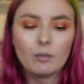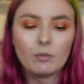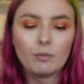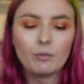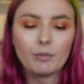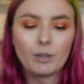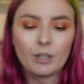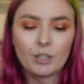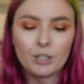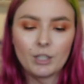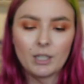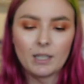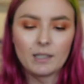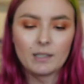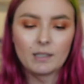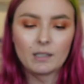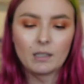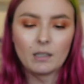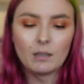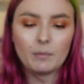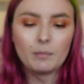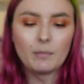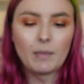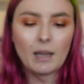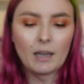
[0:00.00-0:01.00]

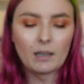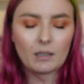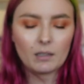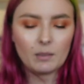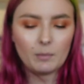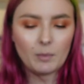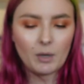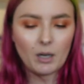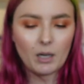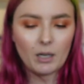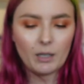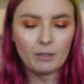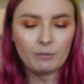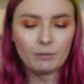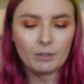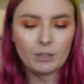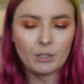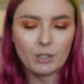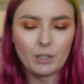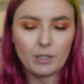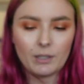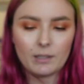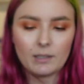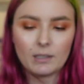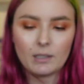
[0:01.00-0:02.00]
Francesca McNamara
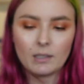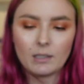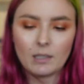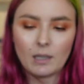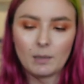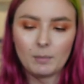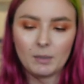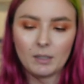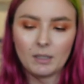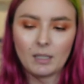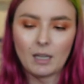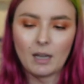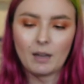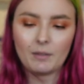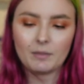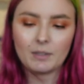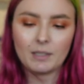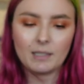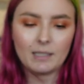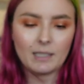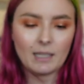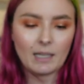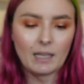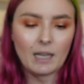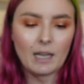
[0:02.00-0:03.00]
returns to Dublin after
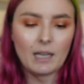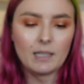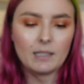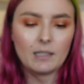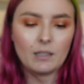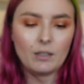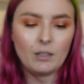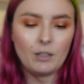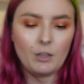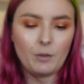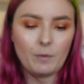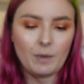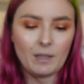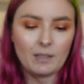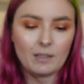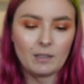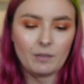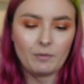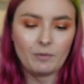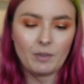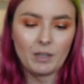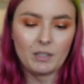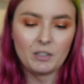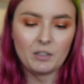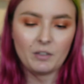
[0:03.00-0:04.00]
decades in the US to
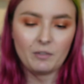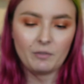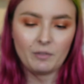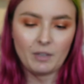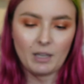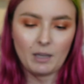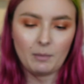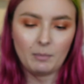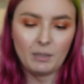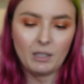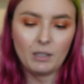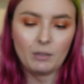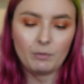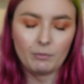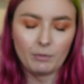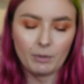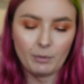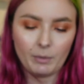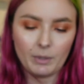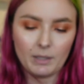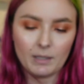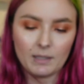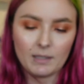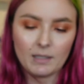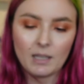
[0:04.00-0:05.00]
find her family in
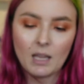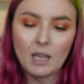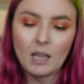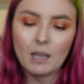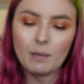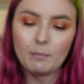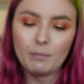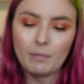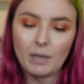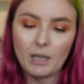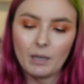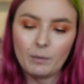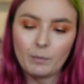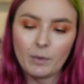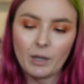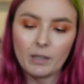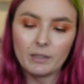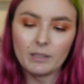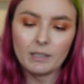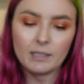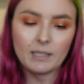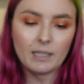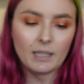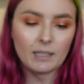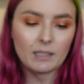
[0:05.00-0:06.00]
ruins. Meanwhile,
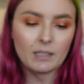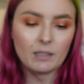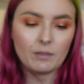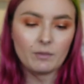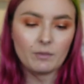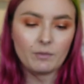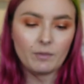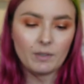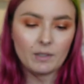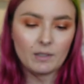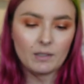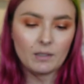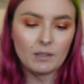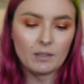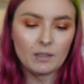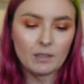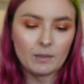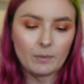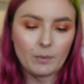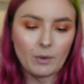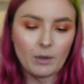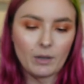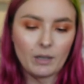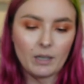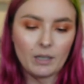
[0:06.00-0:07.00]
detectives Vincent
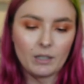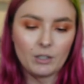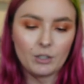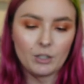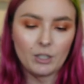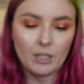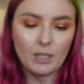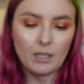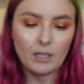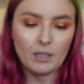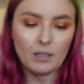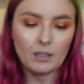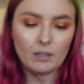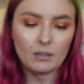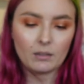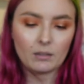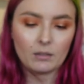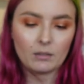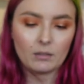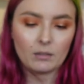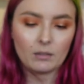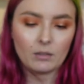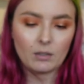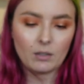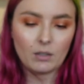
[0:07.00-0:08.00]
Swan and Gina
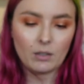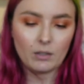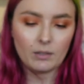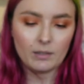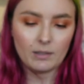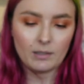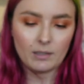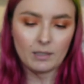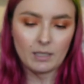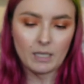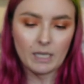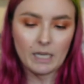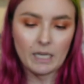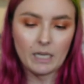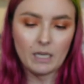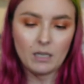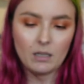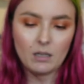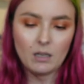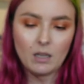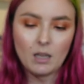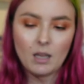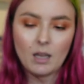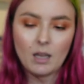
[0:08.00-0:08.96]
Considine